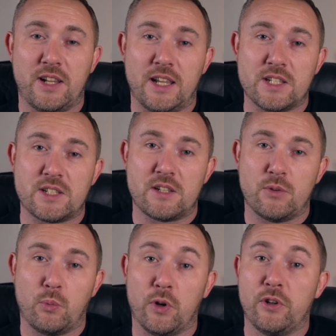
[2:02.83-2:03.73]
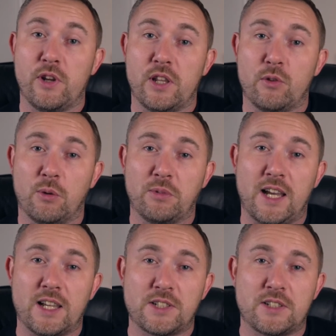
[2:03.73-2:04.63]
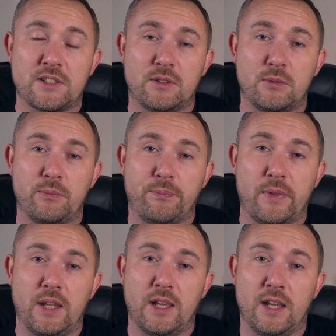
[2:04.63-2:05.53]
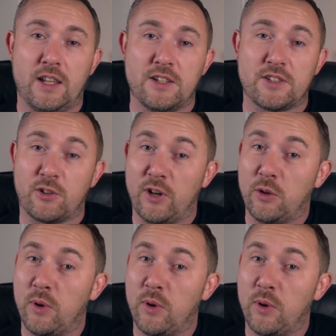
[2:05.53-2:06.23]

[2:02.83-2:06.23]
is where do you get the rum casks? It's a great